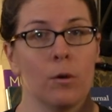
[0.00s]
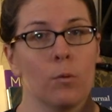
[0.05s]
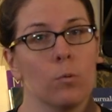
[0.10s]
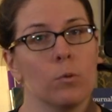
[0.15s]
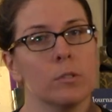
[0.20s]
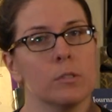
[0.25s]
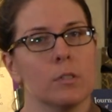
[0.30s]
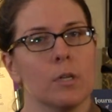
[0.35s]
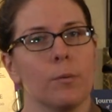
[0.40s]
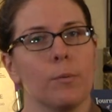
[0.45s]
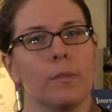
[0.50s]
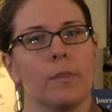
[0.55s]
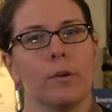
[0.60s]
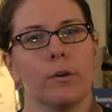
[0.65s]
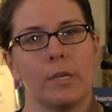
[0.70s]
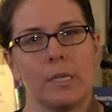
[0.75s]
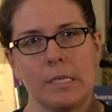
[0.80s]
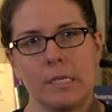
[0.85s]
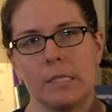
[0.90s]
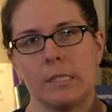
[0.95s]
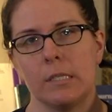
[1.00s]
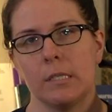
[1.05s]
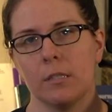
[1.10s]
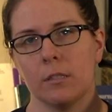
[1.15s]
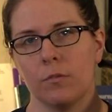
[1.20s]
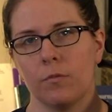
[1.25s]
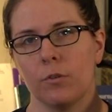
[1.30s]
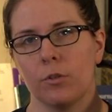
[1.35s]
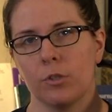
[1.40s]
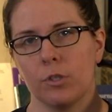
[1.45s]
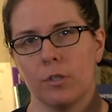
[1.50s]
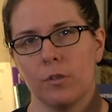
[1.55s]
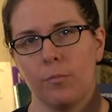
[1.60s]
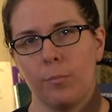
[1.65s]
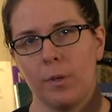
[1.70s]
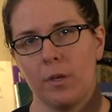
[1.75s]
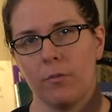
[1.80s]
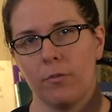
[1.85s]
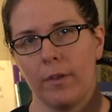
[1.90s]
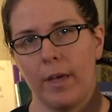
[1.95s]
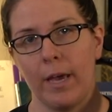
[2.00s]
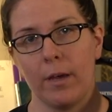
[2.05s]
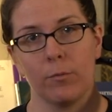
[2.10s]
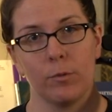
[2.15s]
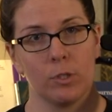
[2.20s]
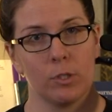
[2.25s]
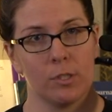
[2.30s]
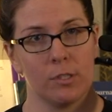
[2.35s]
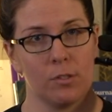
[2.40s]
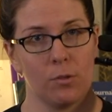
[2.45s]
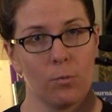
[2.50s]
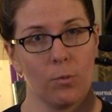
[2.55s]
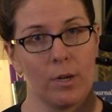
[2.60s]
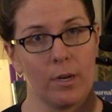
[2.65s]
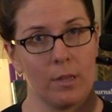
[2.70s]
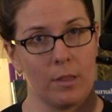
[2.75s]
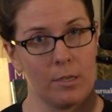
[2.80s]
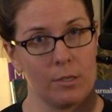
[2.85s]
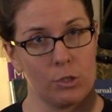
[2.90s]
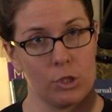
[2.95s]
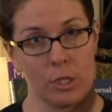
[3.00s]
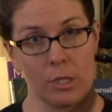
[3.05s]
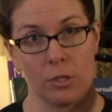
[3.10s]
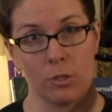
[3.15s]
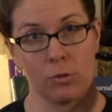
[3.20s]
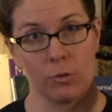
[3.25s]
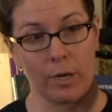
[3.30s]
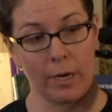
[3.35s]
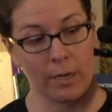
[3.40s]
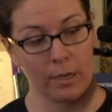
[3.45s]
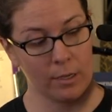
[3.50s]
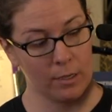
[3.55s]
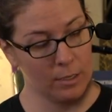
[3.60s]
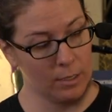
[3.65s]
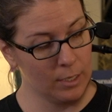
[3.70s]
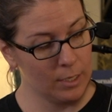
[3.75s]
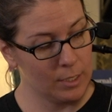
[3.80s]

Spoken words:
We'll start with the easiest version of B flat, which is the one on the G string.